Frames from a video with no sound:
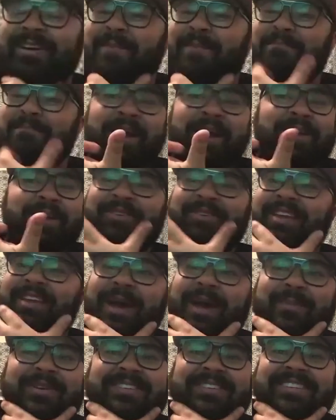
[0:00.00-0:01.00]
Michael
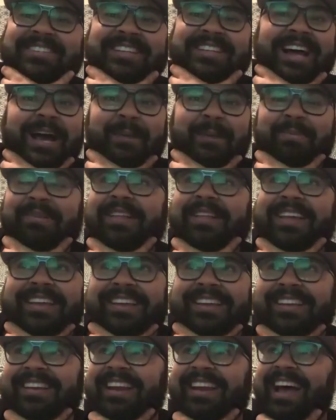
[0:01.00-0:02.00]
Thomas is not playing.